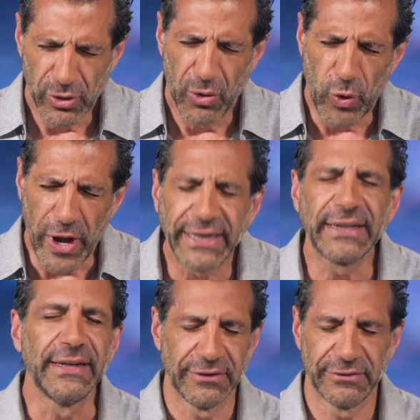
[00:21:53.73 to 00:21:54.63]

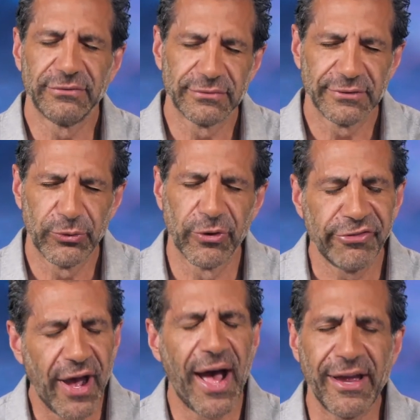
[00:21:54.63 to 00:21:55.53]
awaken and
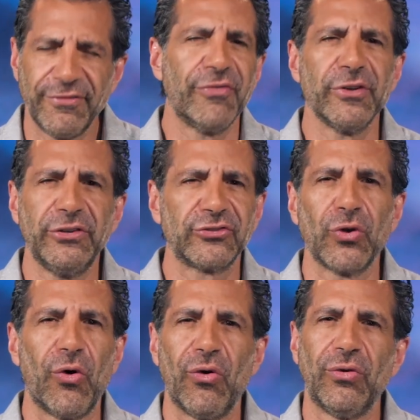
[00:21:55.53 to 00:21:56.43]
revive every
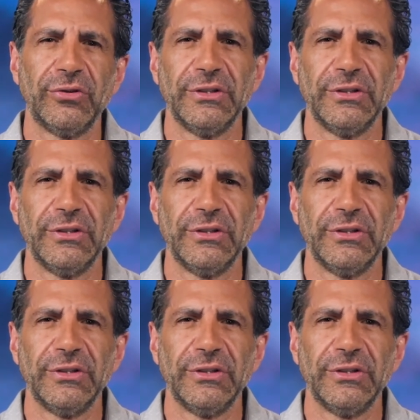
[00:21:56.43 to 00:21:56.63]
soul